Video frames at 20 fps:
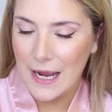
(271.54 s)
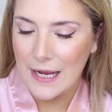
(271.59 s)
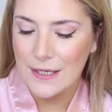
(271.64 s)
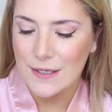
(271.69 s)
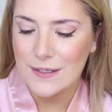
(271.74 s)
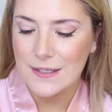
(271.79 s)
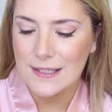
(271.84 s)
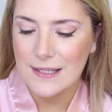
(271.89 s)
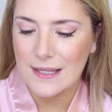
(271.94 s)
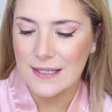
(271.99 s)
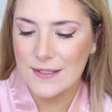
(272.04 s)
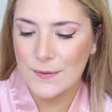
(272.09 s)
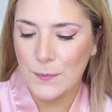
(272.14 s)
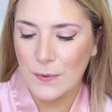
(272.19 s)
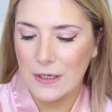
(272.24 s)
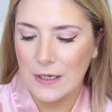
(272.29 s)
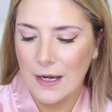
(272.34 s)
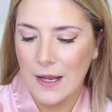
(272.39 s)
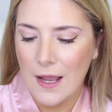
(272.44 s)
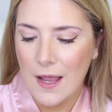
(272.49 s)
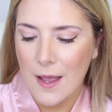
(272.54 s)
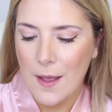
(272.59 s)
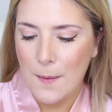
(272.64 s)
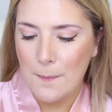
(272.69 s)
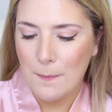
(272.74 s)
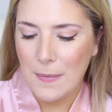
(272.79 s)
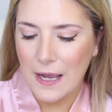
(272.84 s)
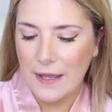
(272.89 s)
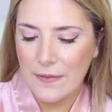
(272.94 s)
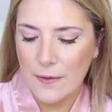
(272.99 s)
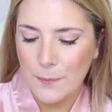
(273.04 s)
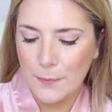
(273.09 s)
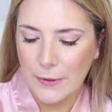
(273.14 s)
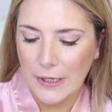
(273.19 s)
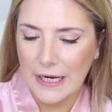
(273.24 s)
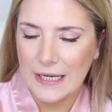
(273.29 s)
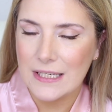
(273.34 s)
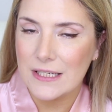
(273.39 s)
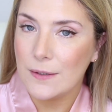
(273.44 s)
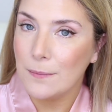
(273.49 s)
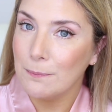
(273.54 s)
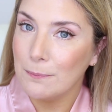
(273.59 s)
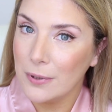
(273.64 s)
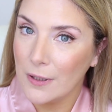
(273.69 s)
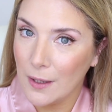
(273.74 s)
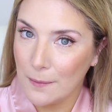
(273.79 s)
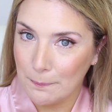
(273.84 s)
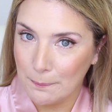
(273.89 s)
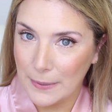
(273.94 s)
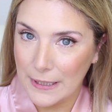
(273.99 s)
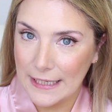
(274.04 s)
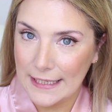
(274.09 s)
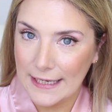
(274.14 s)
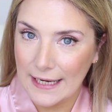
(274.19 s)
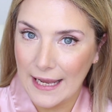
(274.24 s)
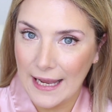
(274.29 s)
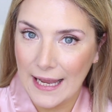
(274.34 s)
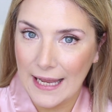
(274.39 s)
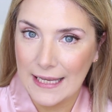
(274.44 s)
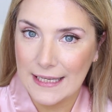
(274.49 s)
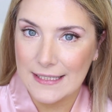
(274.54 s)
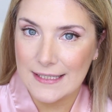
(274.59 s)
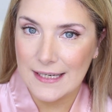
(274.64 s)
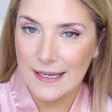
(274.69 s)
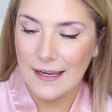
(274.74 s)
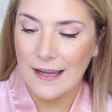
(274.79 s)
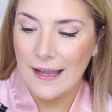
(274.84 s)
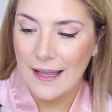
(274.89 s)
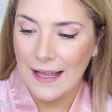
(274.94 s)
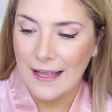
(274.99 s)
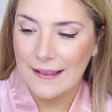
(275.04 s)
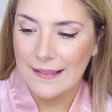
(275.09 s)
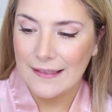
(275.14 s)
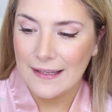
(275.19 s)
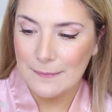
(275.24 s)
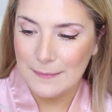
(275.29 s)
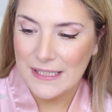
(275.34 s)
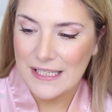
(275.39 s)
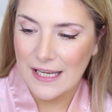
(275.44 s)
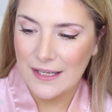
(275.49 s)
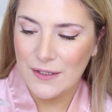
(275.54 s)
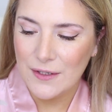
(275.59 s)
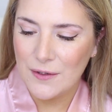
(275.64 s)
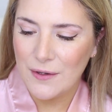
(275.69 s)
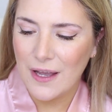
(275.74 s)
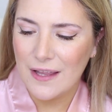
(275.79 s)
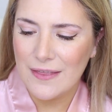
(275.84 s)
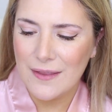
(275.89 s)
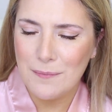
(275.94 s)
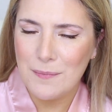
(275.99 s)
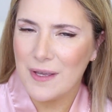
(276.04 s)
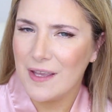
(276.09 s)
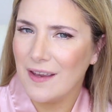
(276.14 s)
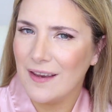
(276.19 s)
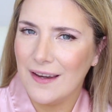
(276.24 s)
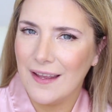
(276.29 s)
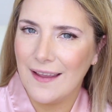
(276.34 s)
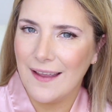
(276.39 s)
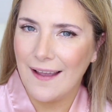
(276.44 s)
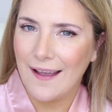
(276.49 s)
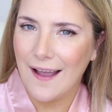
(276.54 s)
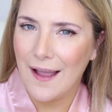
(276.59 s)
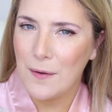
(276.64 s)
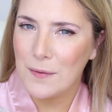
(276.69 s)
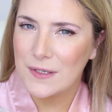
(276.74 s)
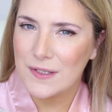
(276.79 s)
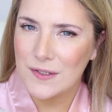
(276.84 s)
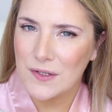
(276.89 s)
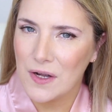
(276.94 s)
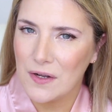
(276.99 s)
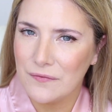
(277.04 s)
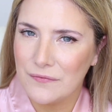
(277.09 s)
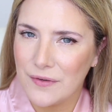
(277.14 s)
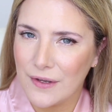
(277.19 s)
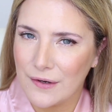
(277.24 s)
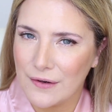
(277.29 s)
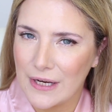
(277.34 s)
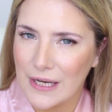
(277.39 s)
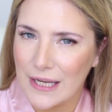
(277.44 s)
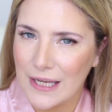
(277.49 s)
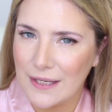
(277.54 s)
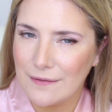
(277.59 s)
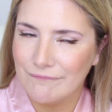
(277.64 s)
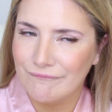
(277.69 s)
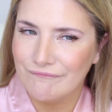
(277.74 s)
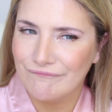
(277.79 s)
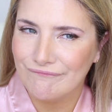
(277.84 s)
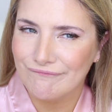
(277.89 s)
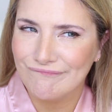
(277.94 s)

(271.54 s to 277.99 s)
I use this one by the brand Plump It. And let me tell you, at the beginning, I was not very